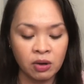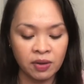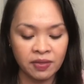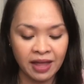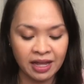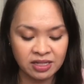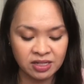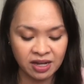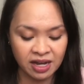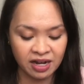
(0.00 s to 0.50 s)
And
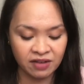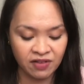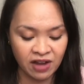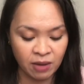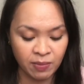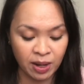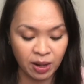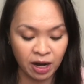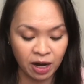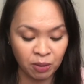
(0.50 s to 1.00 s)
that's kind of how
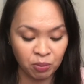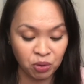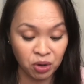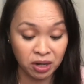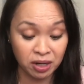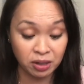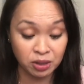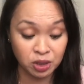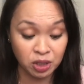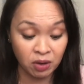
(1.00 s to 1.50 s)
my hair
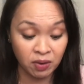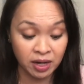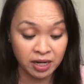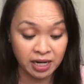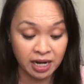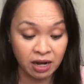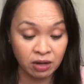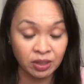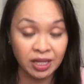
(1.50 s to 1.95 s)
products are right now.